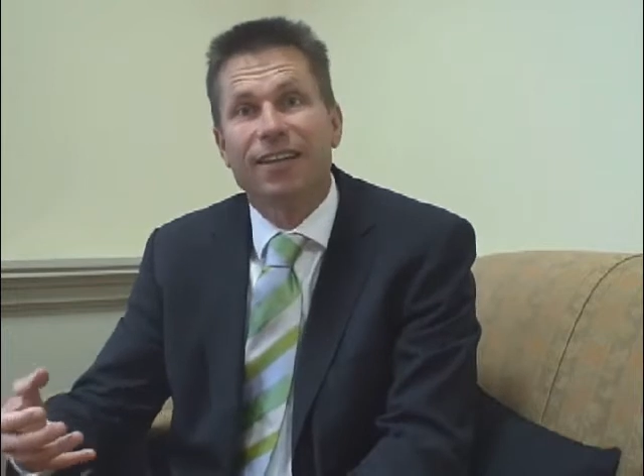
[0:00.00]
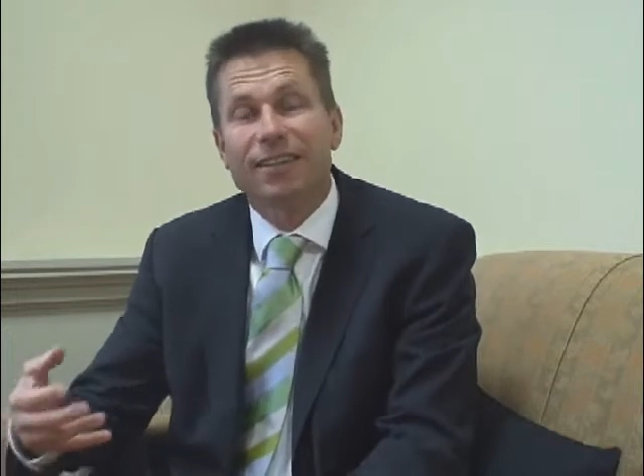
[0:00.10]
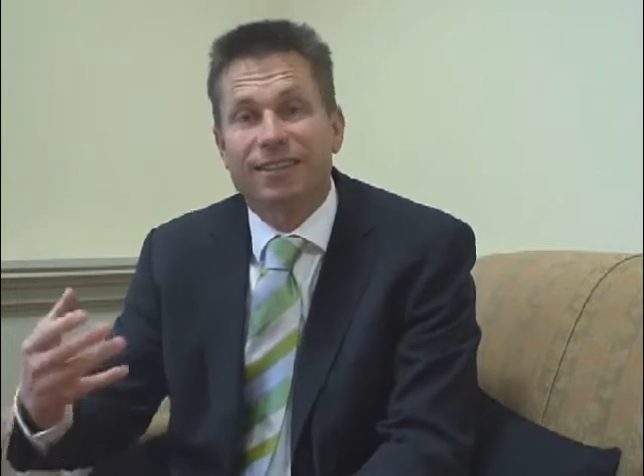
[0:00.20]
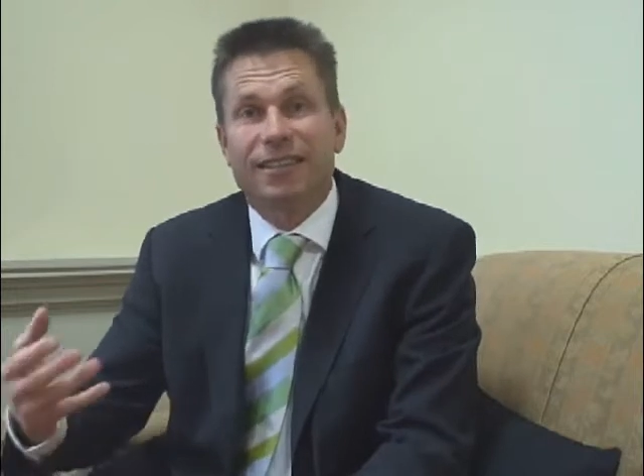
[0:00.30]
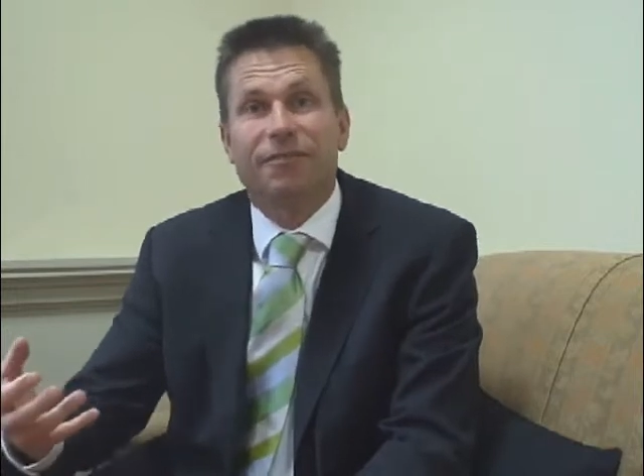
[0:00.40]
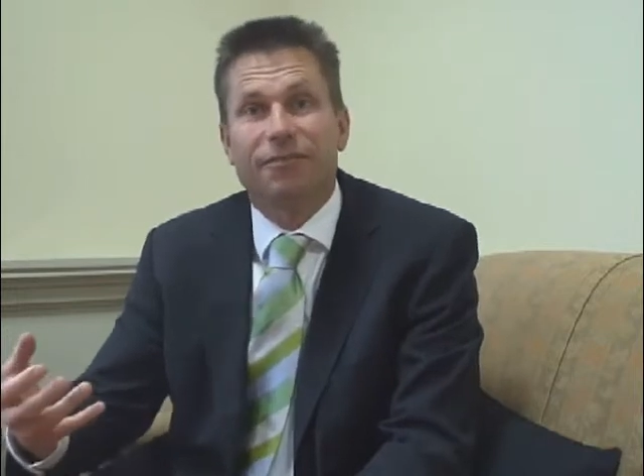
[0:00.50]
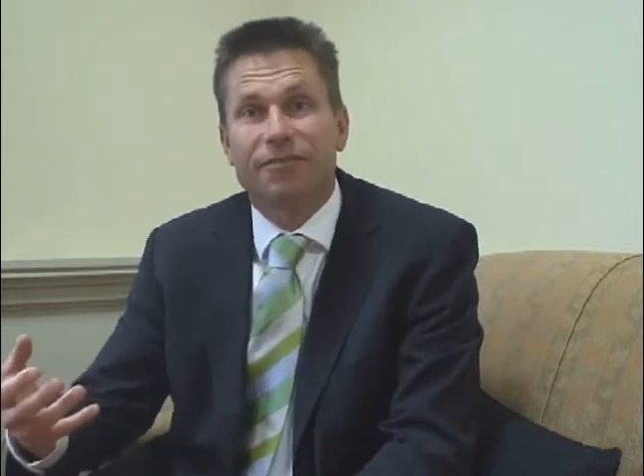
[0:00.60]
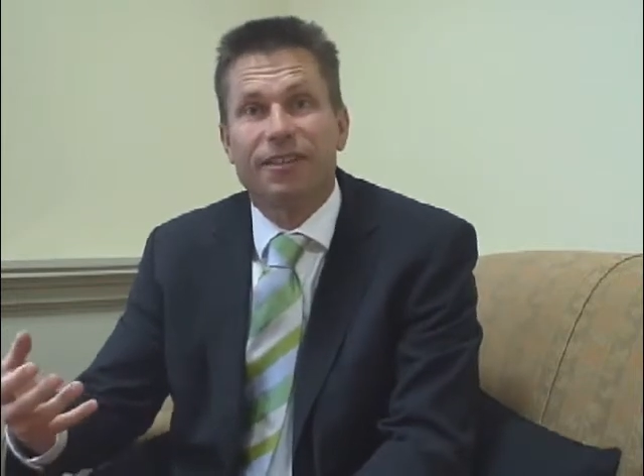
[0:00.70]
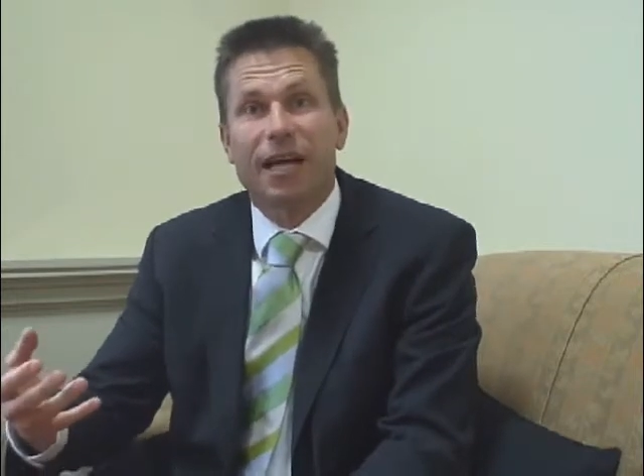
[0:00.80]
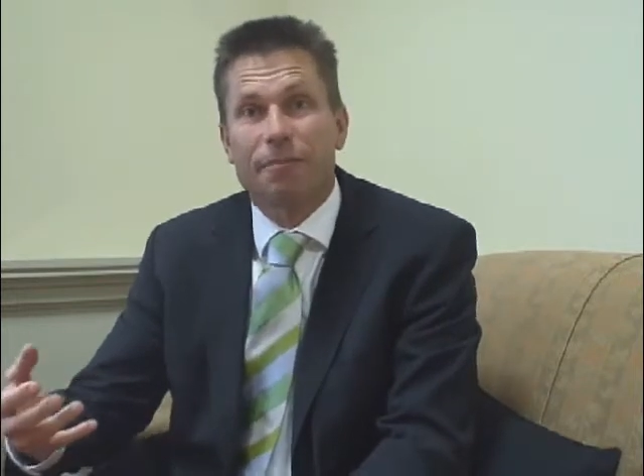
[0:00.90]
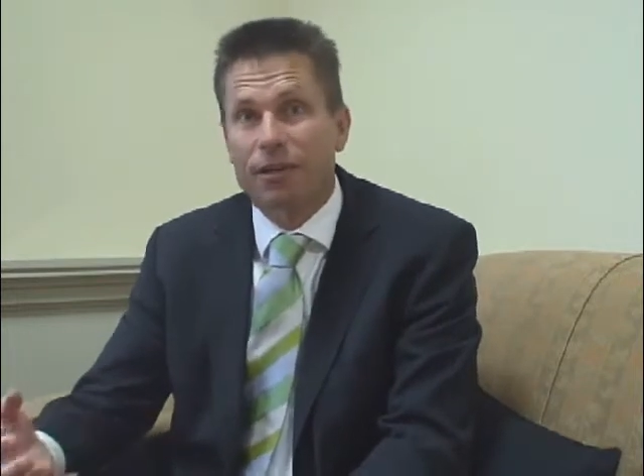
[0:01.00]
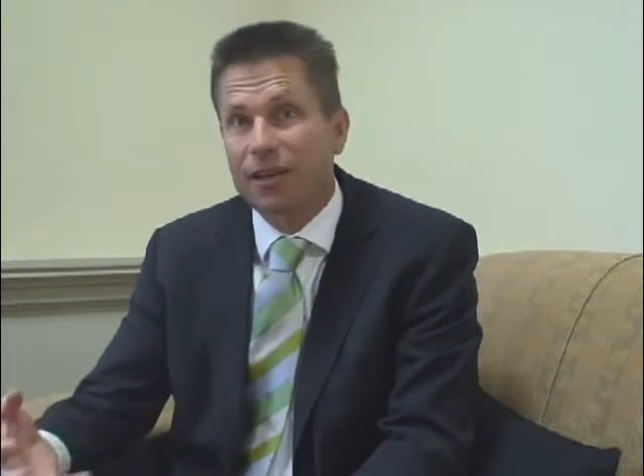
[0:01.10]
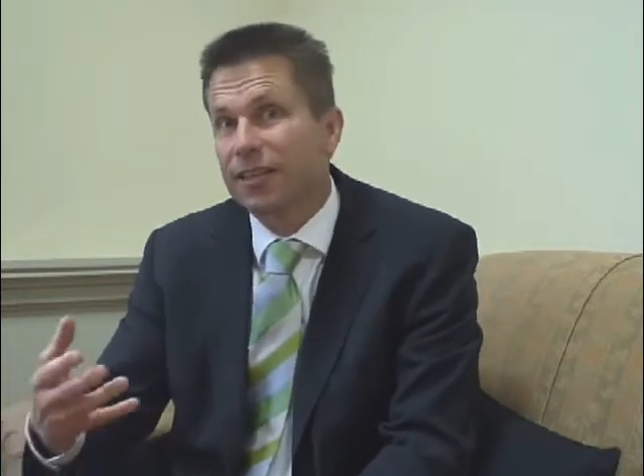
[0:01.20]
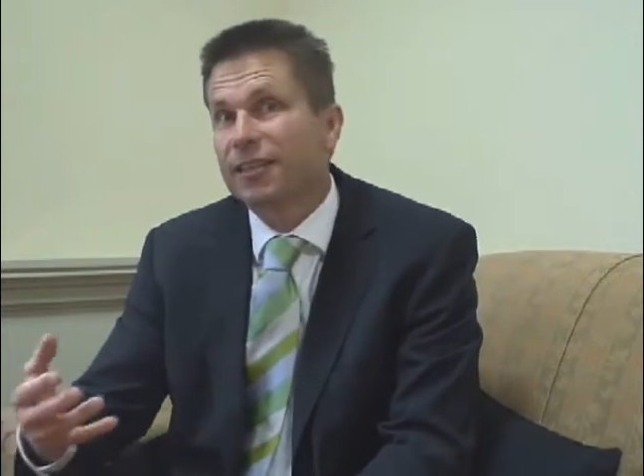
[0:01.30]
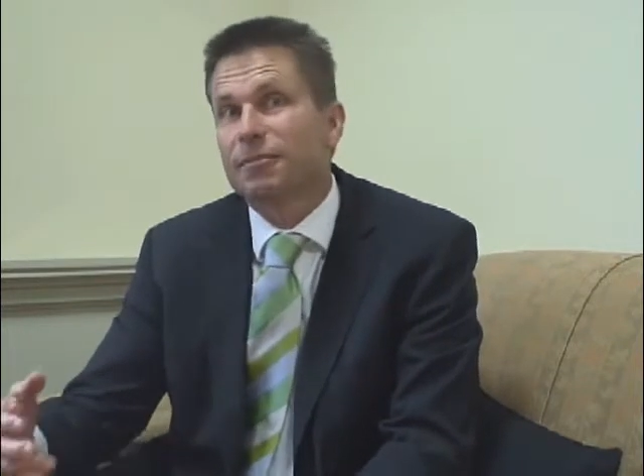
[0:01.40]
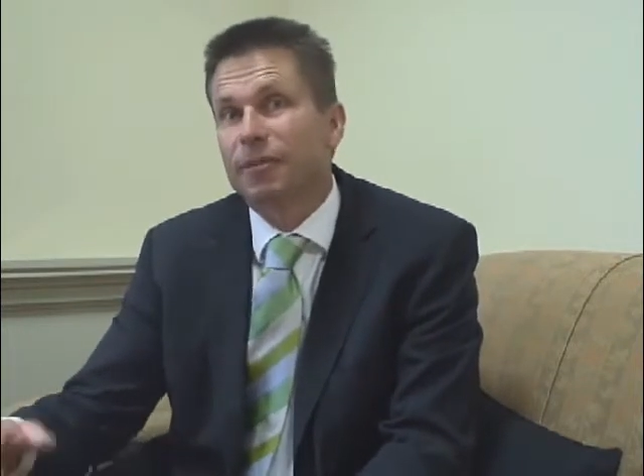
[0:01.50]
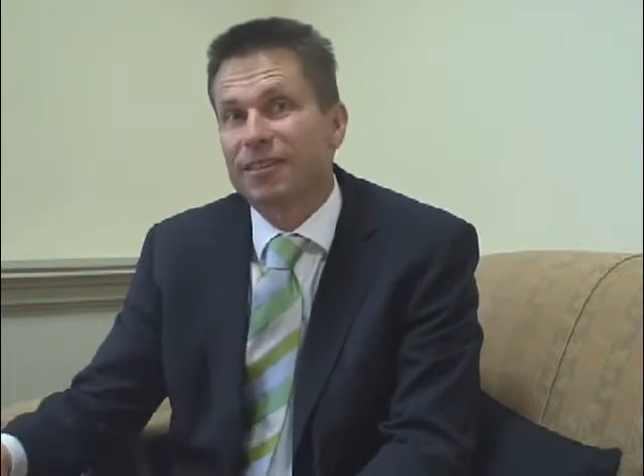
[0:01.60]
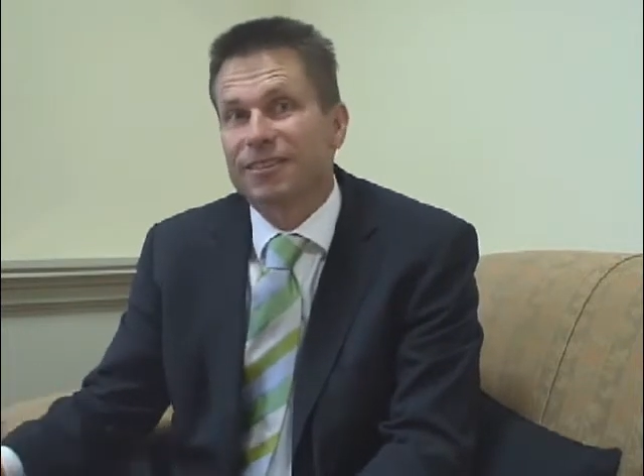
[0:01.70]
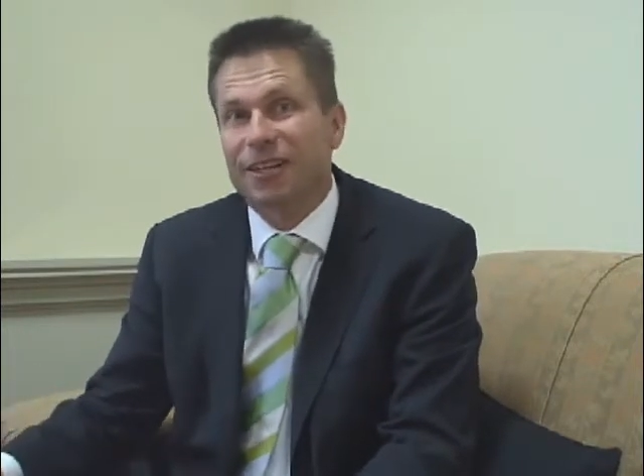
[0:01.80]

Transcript: in the seat of Napier against me.